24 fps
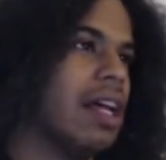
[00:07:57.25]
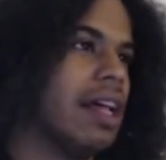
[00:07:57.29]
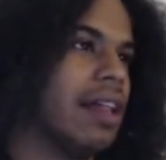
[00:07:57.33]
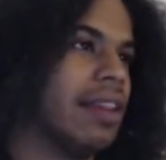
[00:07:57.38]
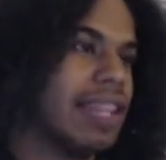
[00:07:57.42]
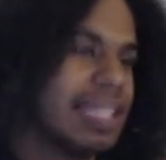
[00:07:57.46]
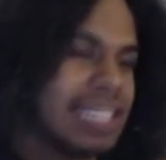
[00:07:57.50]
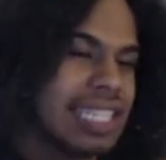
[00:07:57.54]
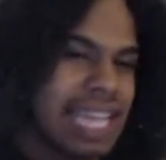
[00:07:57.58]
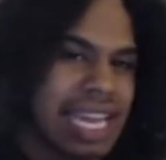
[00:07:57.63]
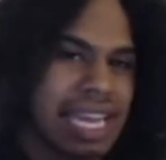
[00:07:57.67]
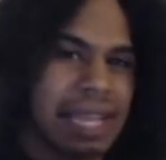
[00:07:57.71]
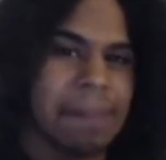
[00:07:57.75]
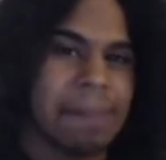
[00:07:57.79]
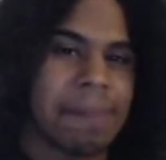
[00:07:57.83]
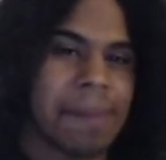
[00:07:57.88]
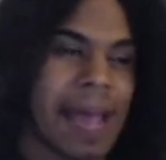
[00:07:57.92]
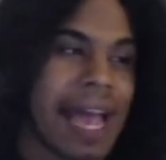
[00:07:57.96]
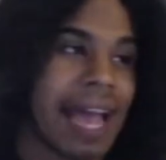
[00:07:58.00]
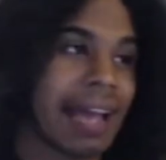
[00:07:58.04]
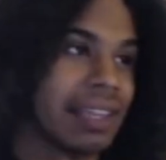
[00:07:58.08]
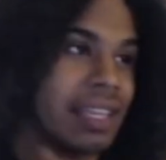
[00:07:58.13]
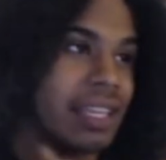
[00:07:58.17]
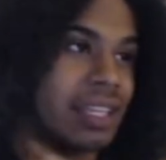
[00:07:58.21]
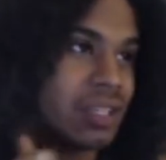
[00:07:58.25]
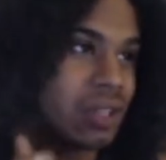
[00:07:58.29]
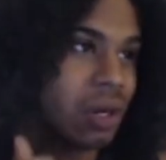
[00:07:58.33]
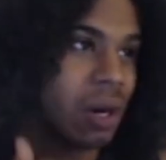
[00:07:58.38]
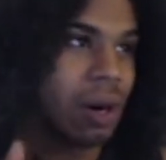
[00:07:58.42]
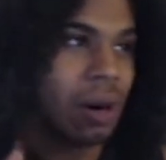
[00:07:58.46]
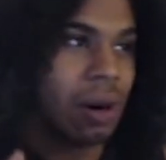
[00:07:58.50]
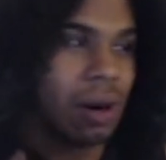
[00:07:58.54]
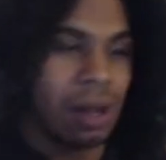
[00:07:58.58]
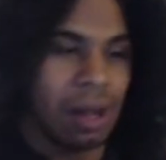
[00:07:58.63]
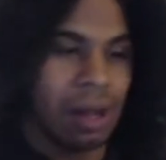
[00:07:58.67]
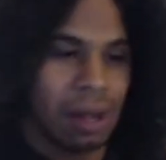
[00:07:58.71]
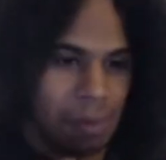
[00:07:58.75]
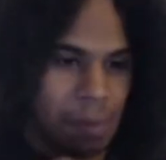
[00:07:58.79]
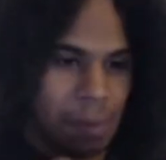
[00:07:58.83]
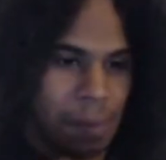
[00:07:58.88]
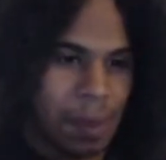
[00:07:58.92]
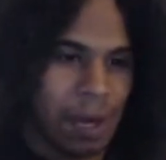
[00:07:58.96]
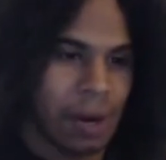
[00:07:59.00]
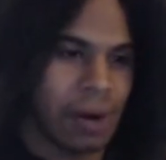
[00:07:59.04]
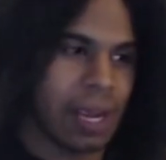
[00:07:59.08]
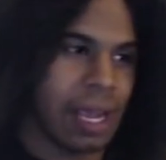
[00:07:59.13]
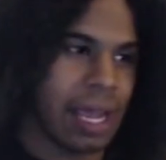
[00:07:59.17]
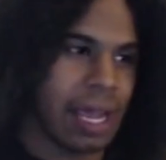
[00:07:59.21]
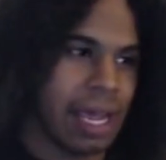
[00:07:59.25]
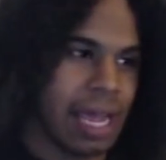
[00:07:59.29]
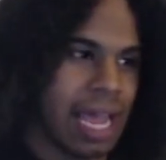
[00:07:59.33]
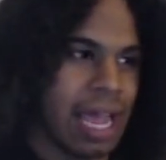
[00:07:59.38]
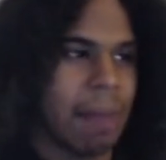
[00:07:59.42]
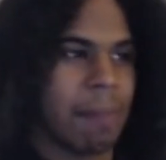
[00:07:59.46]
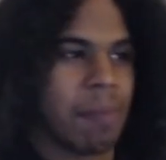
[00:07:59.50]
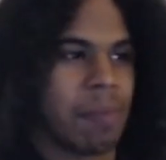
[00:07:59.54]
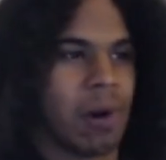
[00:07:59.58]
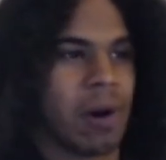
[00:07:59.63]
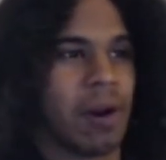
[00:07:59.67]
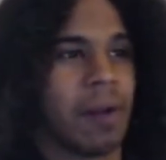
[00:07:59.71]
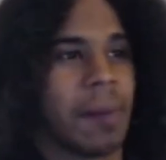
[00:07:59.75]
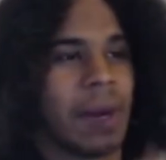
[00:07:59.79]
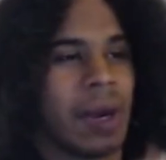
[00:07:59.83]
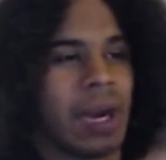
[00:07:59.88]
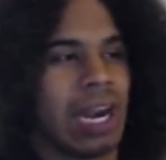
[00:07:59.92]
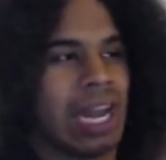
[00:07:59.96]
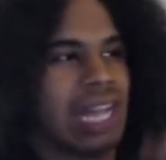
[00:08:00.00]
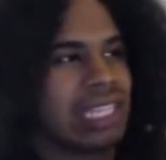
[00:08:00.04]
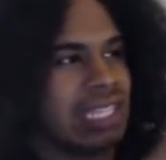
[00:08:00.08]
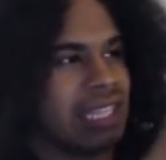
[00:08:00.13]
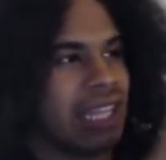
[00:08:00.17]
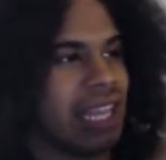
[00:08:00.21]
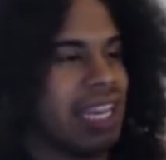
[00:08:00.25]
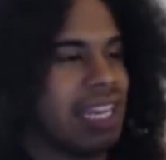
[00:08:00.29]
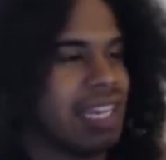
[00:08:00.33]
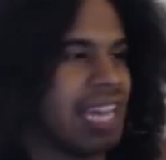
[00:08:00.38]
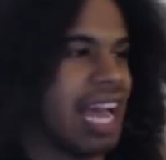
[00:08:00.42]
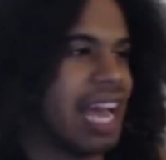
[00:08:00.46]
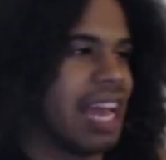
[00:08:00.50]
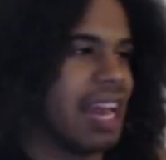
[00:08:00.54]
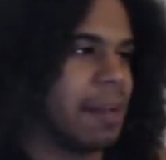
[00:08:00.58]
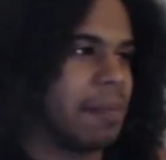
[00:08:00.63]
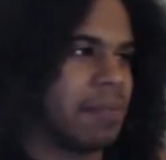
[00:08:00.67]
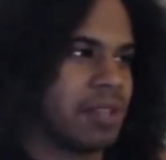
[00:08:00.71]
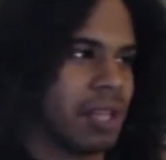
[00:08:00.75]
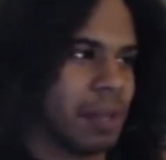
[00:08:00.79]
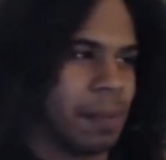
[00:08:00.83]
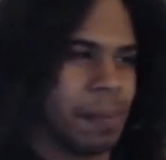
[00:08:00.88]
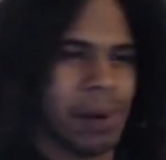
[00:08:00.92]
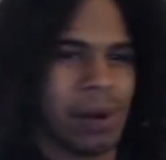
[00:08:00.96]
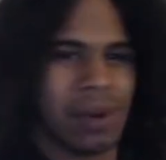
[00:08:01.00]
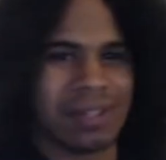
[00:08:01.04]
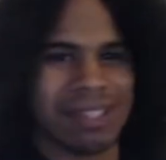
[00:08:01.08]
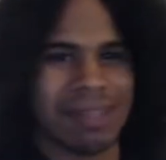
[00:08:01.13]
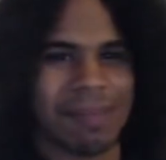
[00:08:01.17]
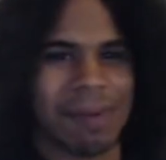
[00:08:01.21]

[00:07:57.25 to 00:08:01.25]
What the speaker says: They take it back. They start repairing it. Peridot's then tied up to the post.